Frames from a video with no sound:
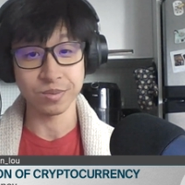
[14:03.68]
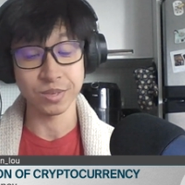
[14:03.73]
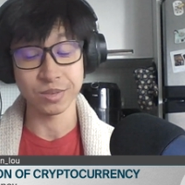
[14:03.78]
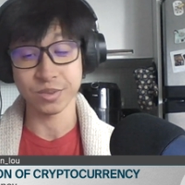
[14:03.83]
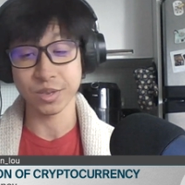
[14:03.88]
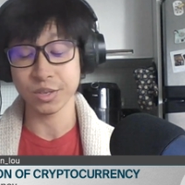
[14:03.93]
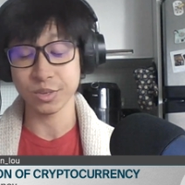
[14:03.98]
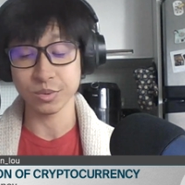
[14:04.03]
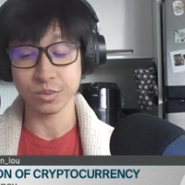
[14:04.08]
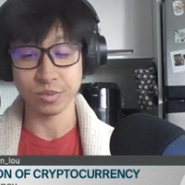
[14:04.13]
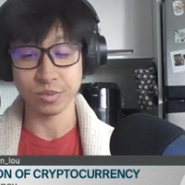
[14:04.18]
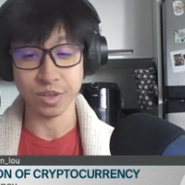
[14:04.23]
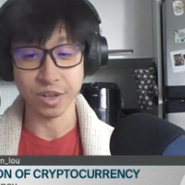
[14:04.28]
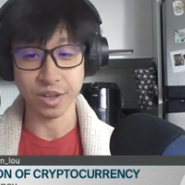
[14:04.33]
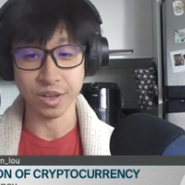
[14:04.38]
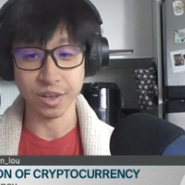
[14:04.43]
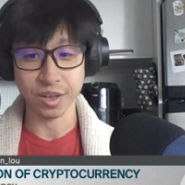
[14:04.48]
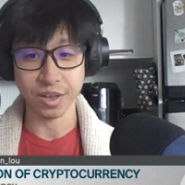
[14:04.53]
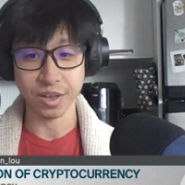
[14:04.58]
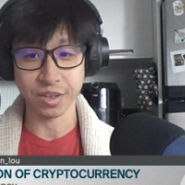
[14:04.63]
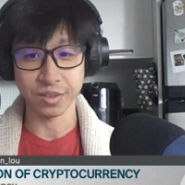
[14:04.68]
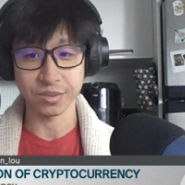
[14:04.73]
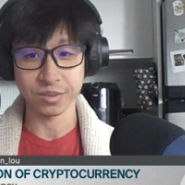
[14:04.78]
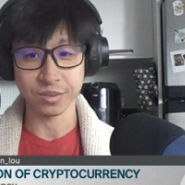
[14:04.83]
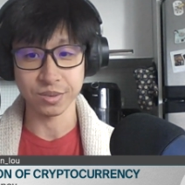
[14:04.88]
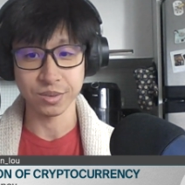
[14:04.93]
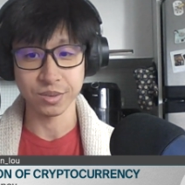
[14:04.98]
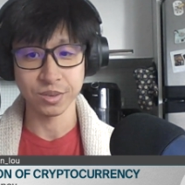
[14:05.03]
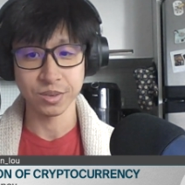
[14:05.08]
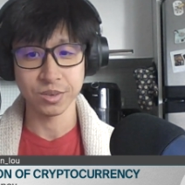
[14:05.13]
they take you there. And
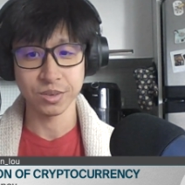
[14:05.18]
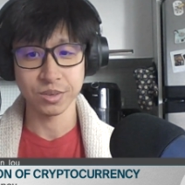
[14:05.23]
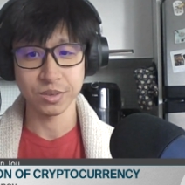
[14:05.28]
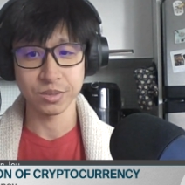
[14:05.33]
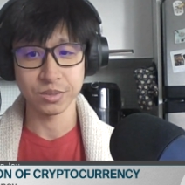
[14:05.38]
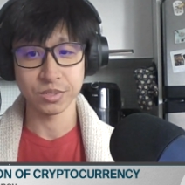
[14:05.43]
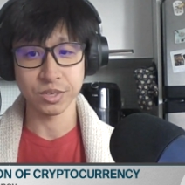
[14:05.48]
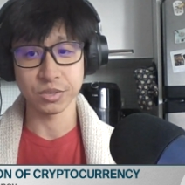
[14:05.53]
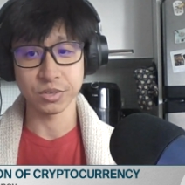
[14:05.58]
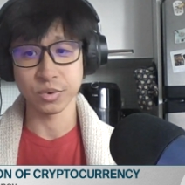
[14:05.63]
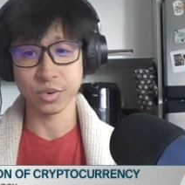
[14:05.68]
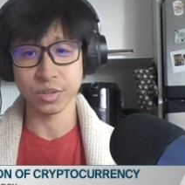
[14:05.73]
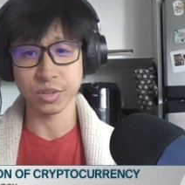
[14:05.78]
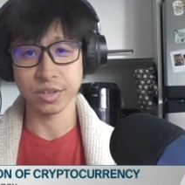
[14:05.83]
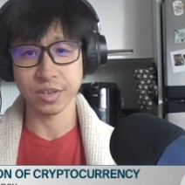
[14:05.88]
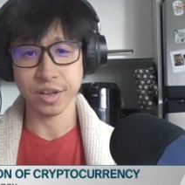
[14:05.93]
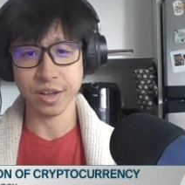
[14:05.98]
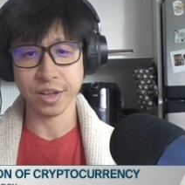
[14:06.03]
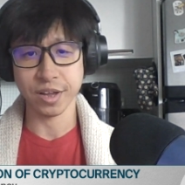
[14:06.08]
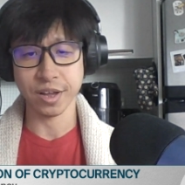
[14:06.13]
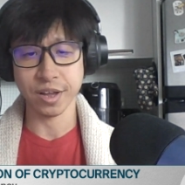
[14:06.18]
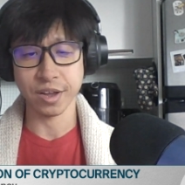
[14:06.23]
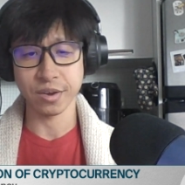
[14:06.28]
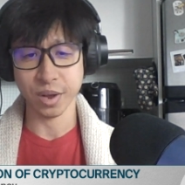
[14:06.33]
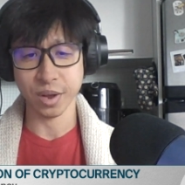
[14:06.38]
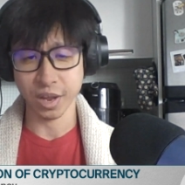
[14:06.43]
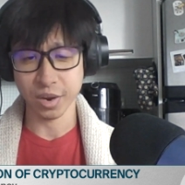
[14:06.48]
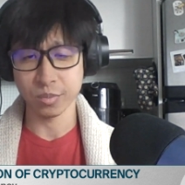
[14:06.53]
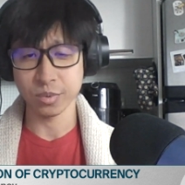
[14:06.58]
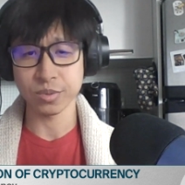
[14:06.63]
generally, I, I,
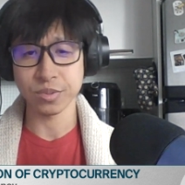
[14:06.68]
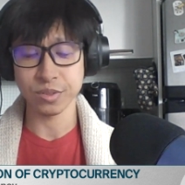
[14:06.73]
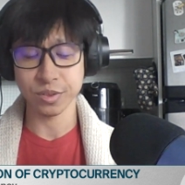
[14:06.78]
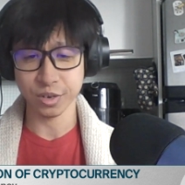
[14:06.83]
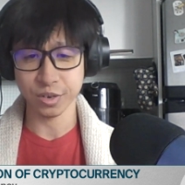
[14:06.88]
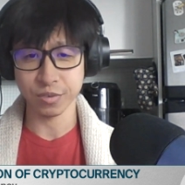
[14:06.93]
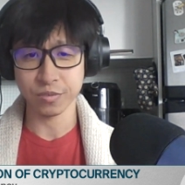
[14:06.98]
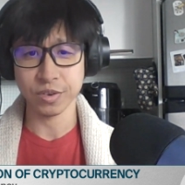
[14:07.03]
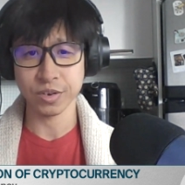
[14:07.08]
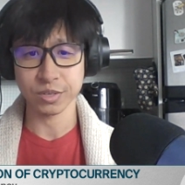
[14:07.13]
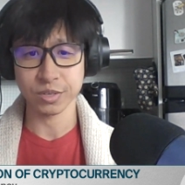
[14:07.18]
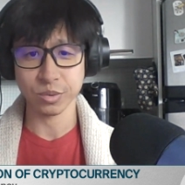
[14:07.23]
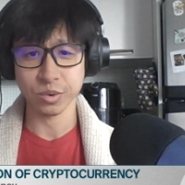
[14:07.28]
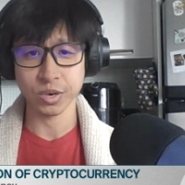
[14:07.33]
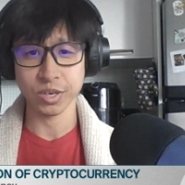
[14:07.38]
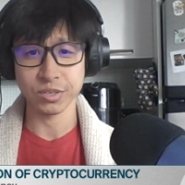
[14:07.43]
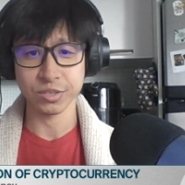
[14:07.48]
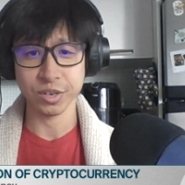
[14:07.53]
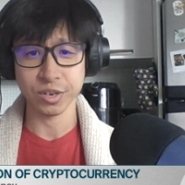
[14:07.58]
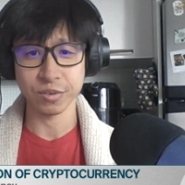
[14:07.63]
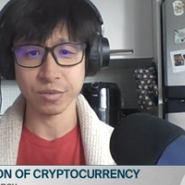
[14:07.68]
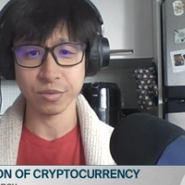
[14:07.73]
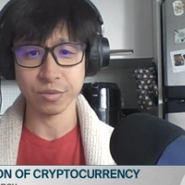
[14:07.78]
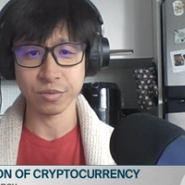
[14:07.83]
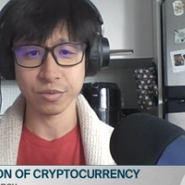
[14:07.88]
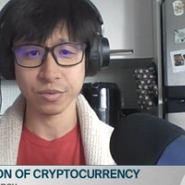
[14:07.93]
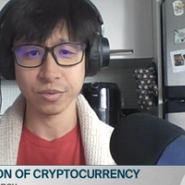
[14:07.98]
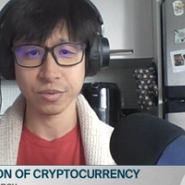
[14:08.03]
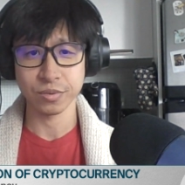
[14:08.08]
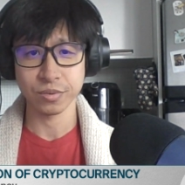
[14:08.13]
I would think of it as quite safe.